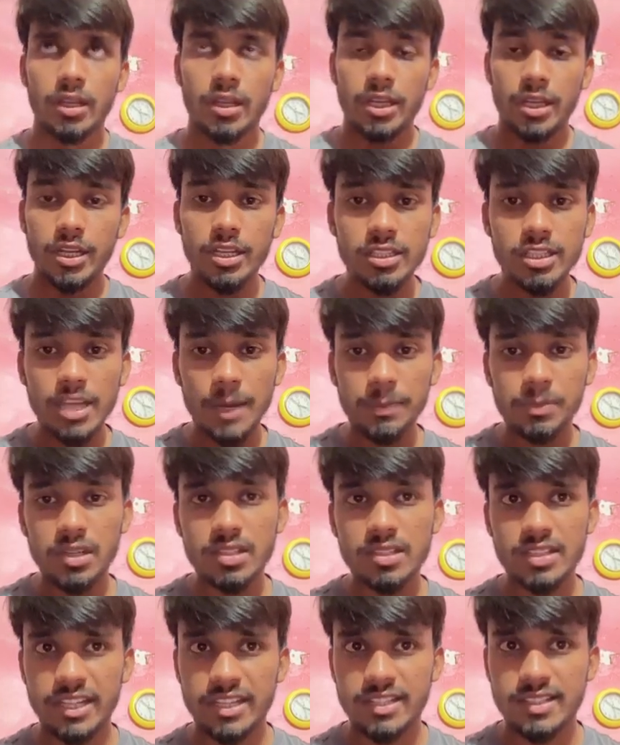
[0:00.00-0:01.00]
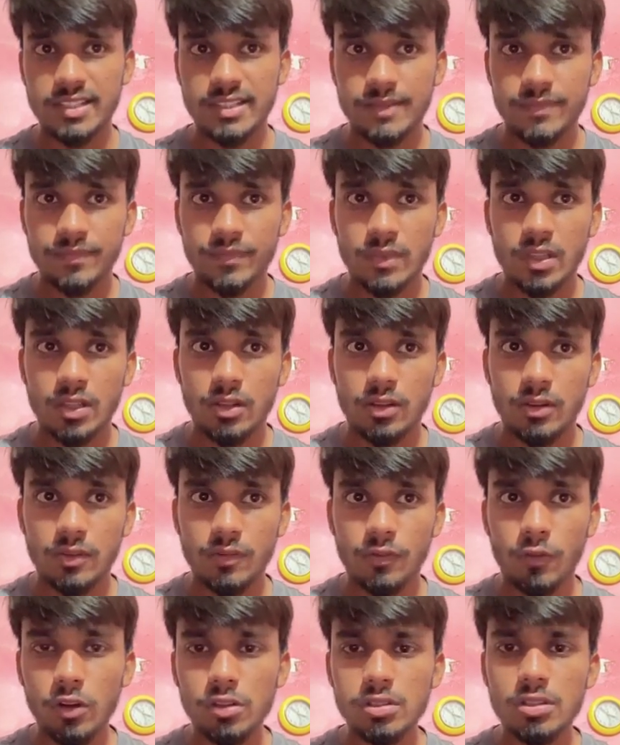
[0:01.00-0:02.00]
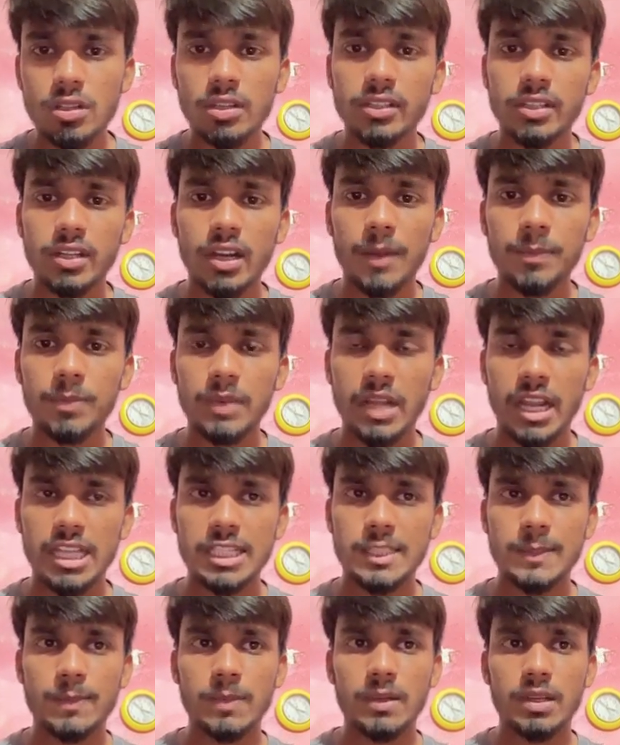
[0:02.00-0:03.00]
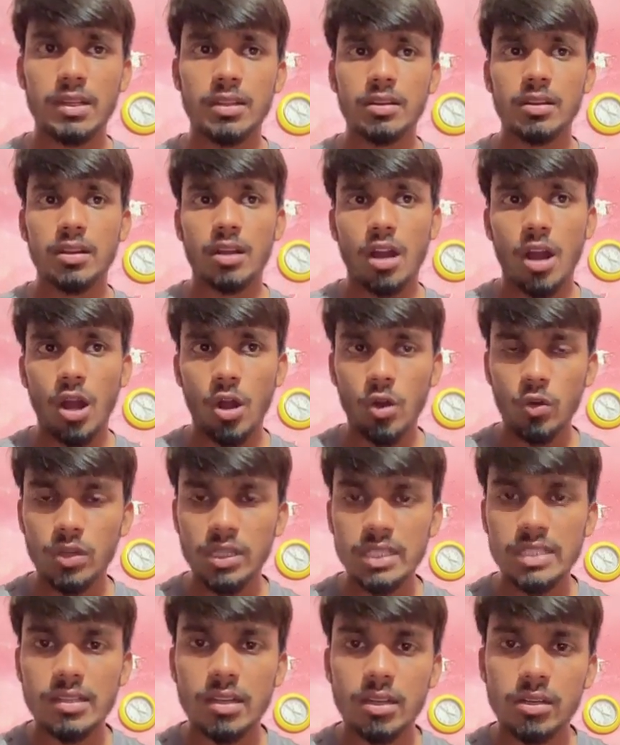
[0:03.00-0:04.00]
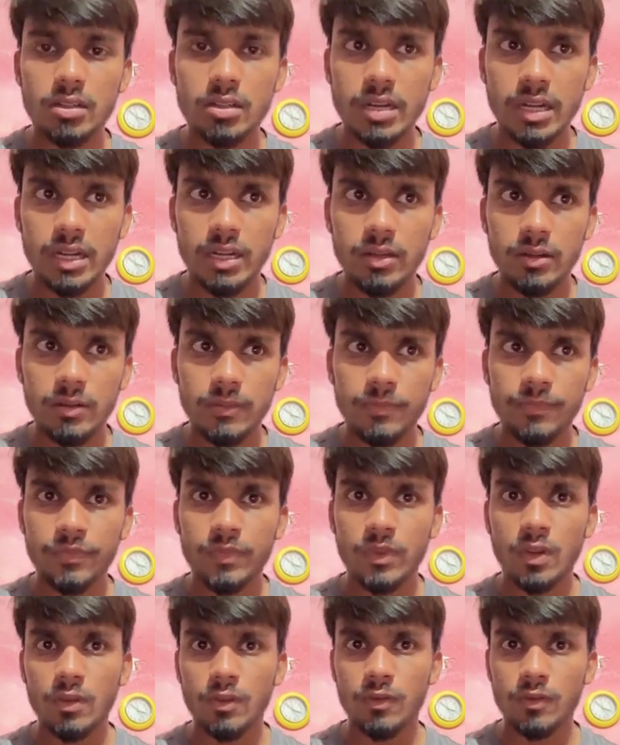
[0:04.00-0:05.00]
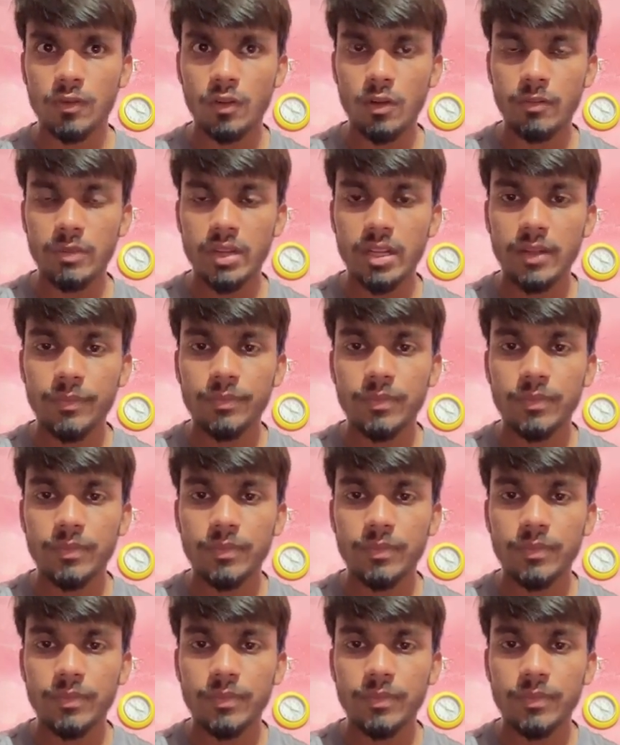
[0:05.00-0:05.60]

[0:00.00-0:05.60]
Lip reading: In Chapter 6, Wollstonecraft explained how girls are trained from a